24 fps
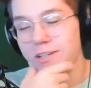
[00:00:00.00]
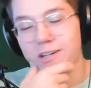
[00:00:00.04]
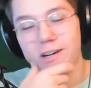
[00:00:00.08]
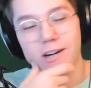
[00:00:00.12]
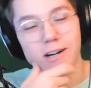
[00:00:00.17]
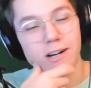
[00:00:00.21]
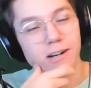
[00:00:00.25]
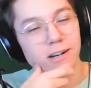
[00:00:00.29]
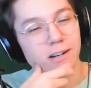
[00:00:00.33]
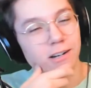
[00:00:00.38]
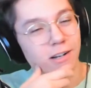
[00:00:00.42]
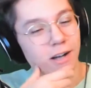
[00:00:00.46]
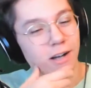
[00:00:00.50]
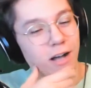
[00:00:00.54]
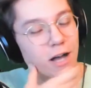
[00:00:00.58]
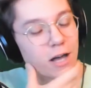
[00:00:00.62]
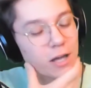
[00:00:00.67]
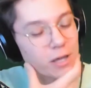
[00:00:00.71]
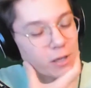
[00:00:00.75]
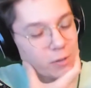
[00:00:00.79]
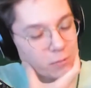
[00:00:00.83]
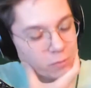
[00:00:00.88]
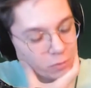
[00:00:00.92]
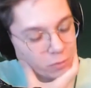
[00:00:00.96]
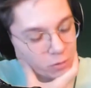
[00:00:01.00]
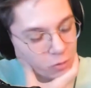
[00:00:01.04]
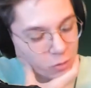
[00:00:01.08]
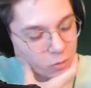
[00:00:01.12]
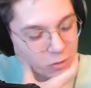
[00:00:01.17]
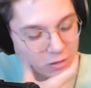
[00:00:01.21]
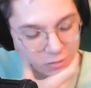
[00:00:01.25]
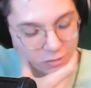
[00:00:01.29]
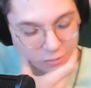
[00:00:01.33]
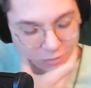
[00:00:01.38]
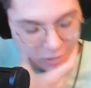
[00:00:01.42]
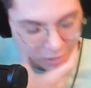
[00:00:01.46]
I am
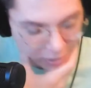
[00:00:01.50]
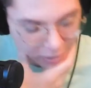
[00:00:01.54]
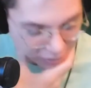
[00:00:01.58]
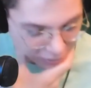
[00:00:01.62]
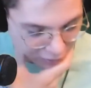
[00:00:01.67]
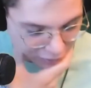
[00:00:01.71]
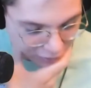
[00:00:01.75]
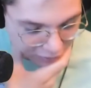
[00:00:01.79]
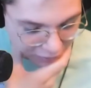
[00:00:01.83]
25.